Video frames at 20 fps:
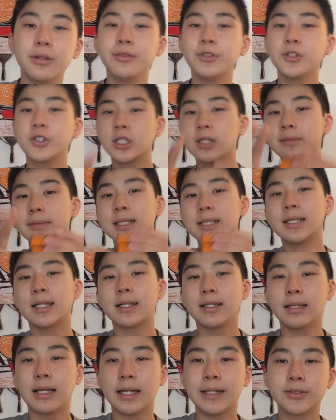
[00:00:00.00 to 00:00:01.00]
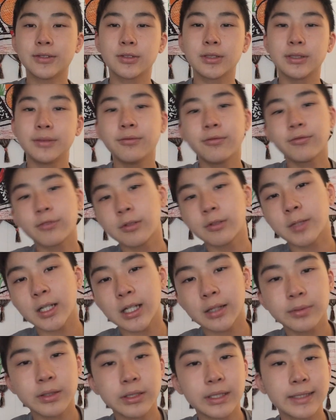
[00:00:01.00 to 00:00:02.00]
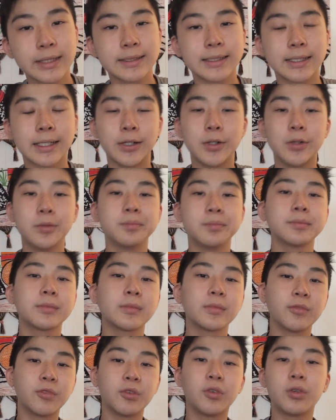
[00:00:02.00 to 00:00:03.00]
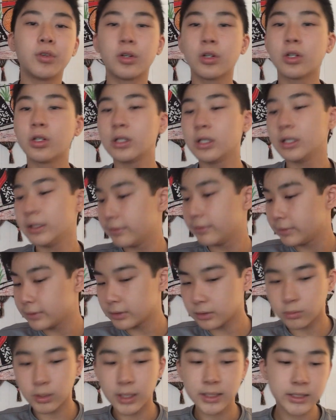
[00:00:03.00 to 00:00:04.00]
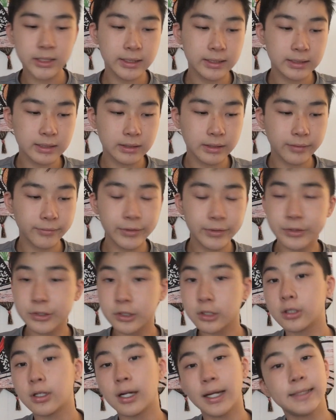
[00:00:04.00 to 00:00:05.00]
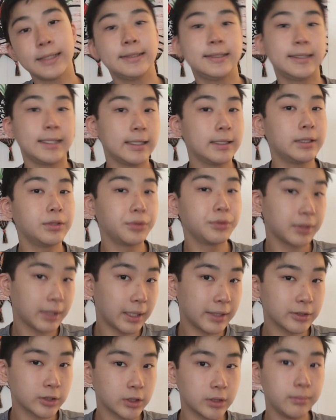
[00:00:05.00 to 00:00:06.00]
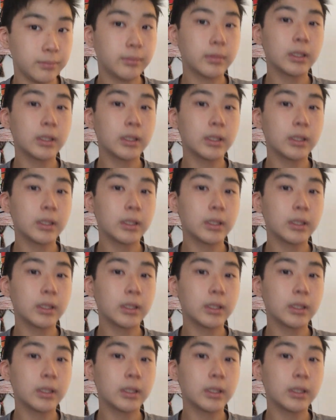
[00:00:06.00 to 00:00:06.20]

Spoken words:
If you saw my live stream from a couple days ago, or if you're watching this in the future, I did do a live stream.